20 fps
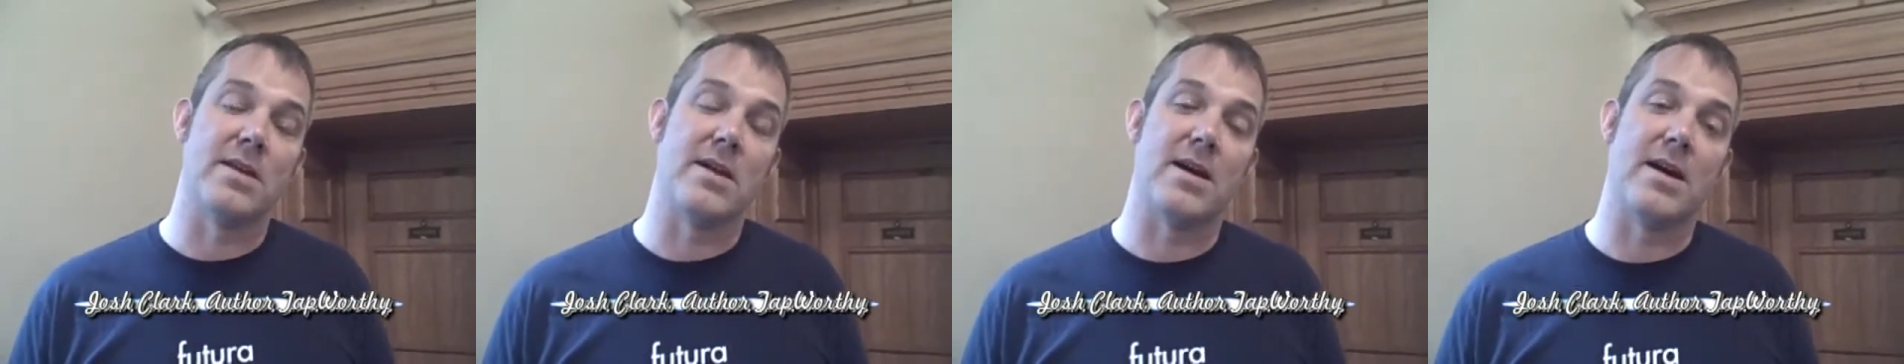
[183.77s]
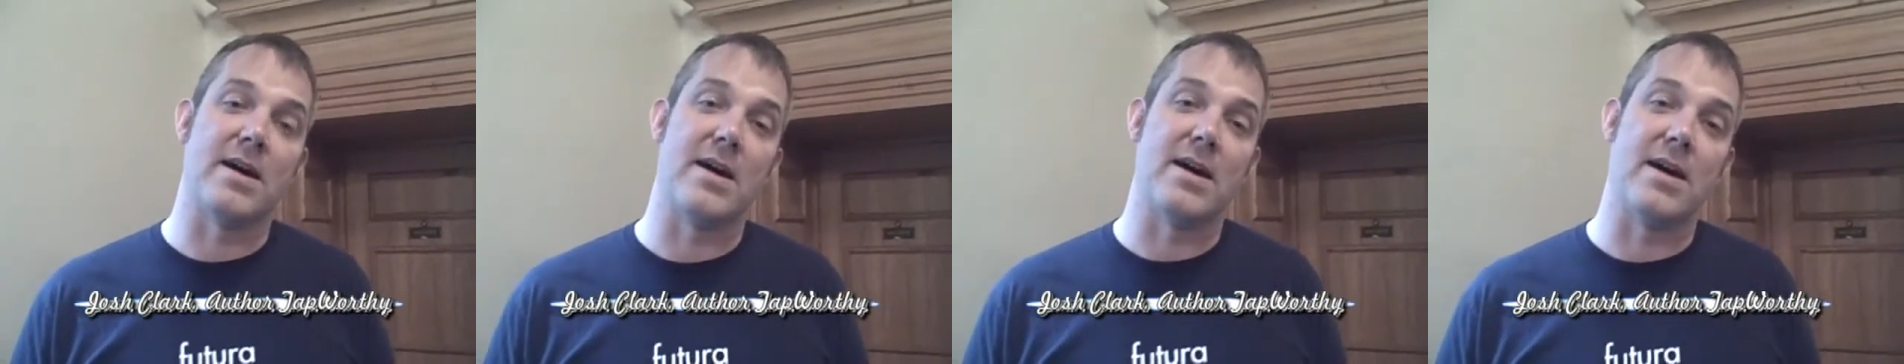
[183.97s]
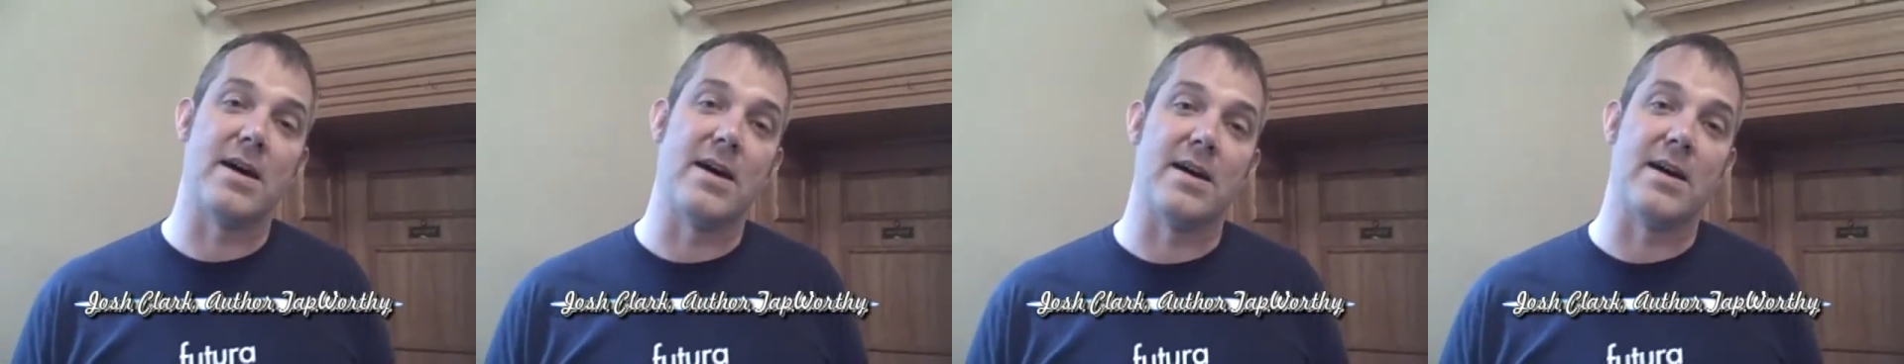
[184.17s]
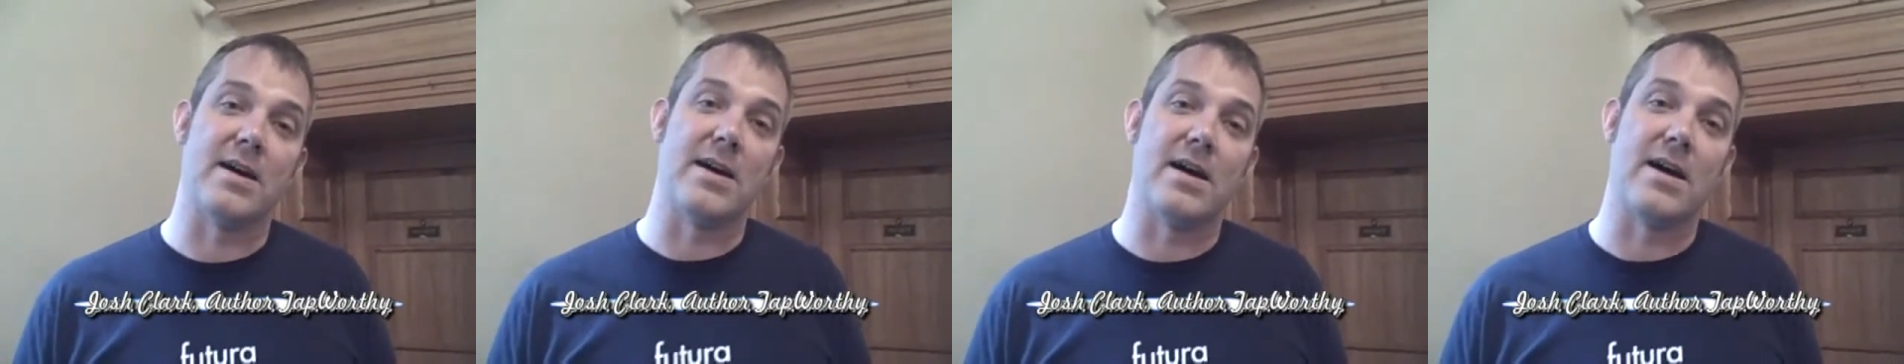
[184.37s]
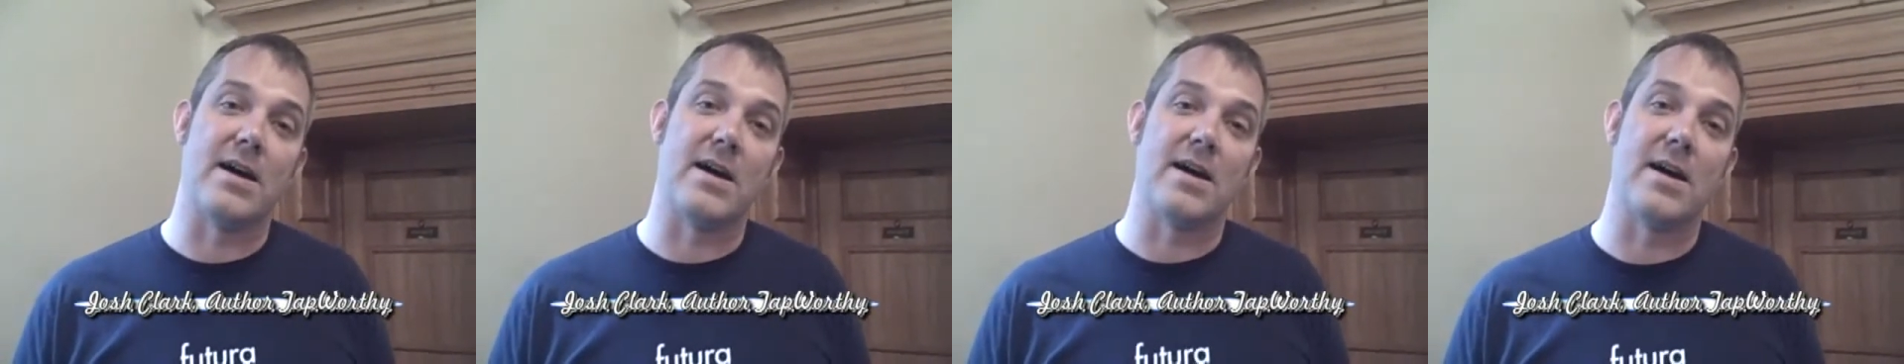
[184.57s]

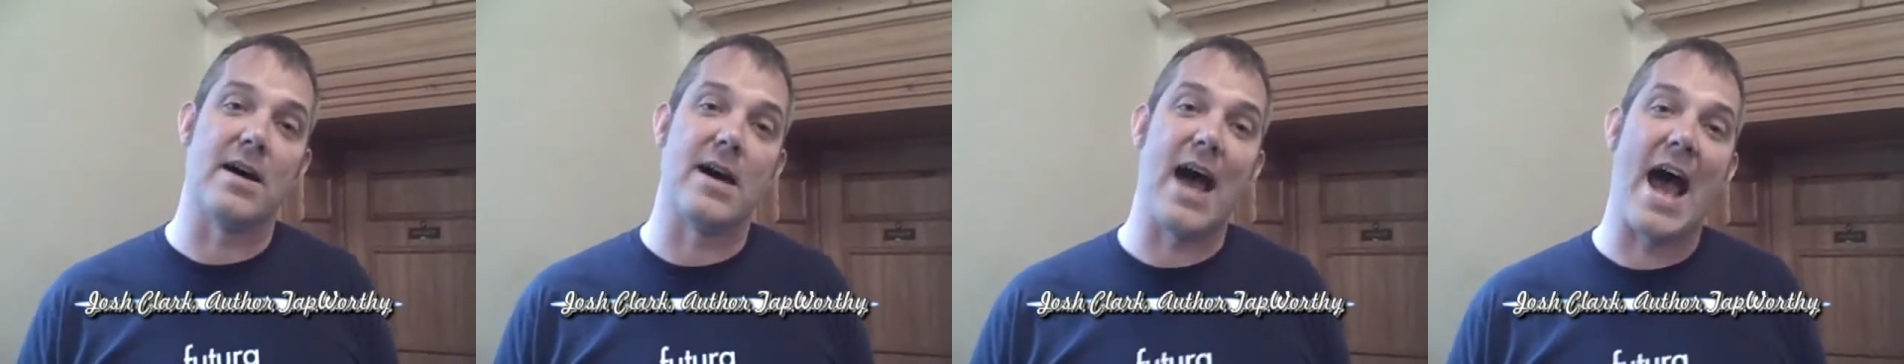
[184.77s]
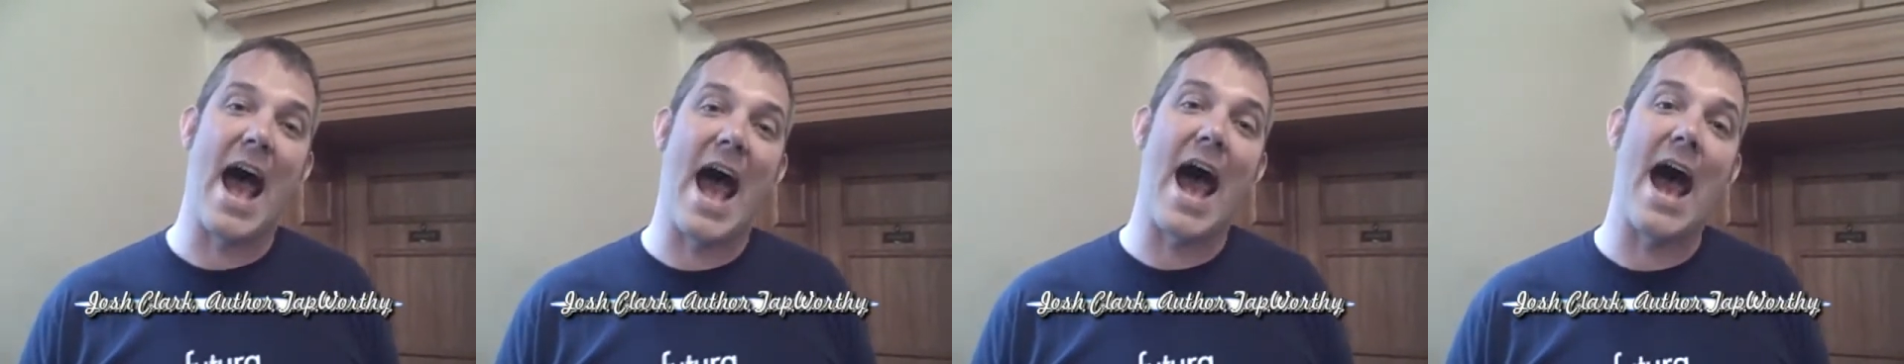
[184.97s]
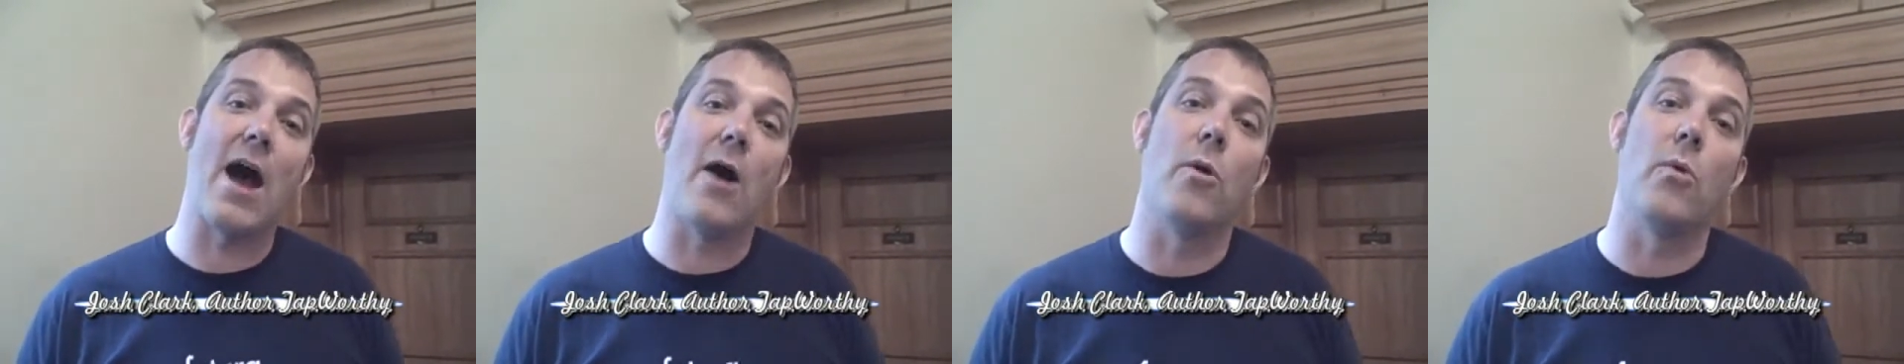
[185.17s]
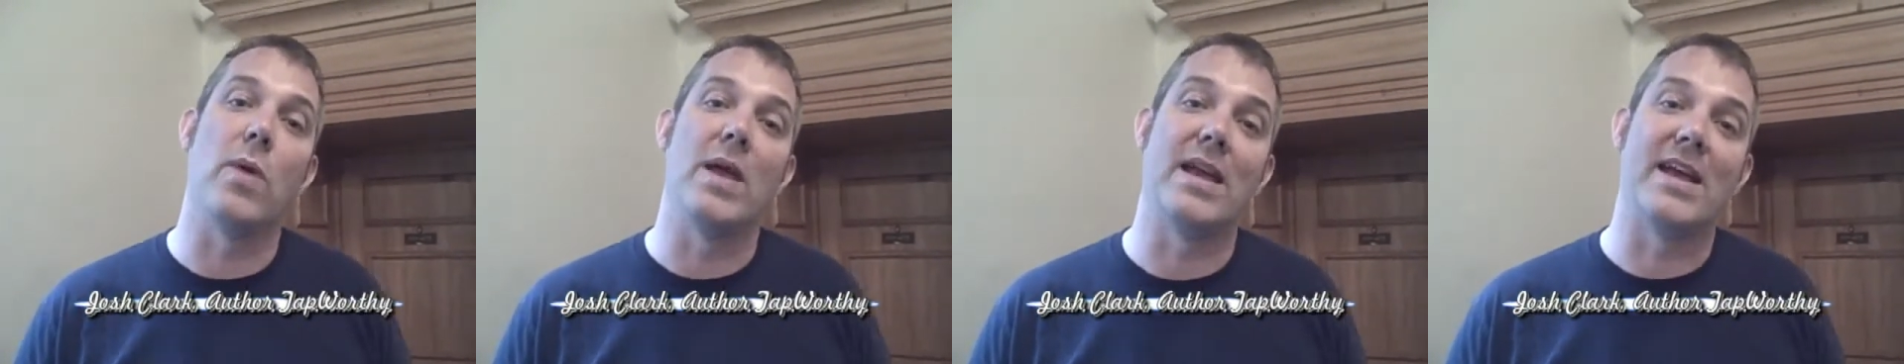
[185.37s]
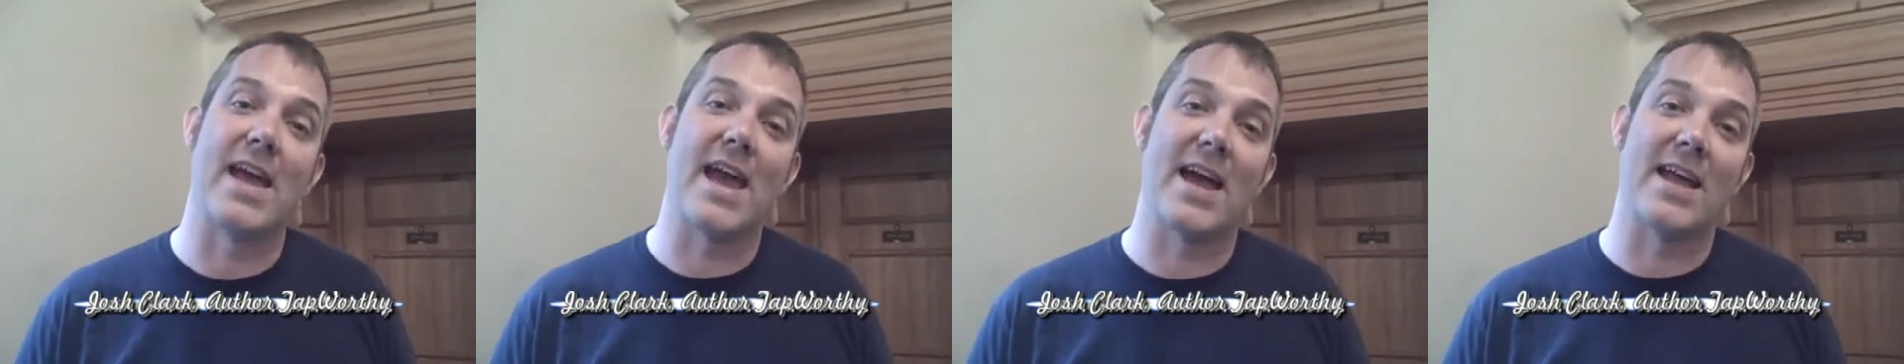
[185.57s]
how
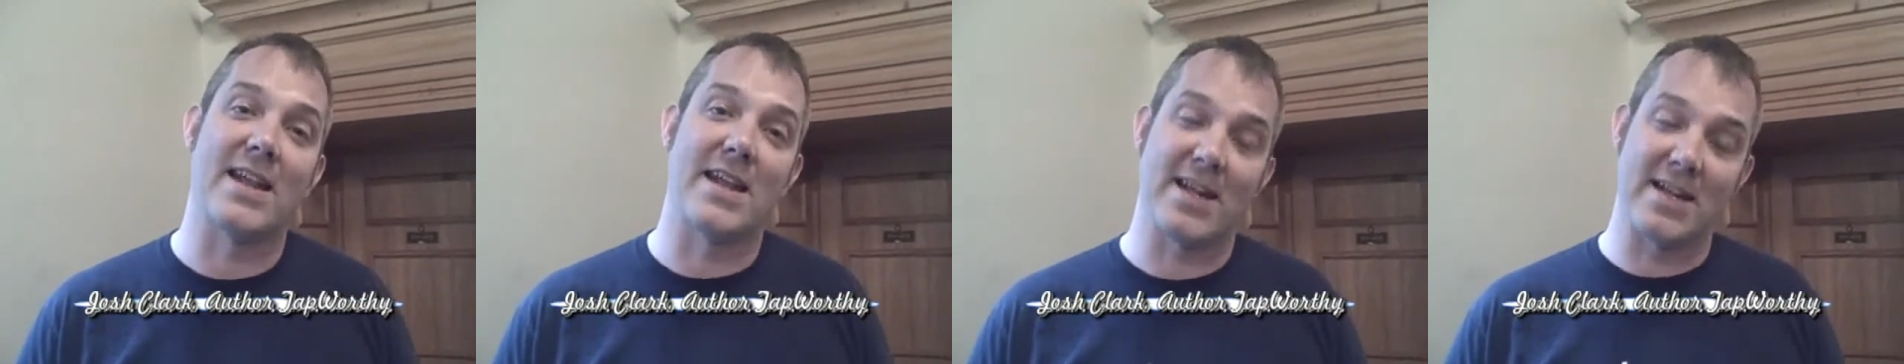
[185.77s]
we can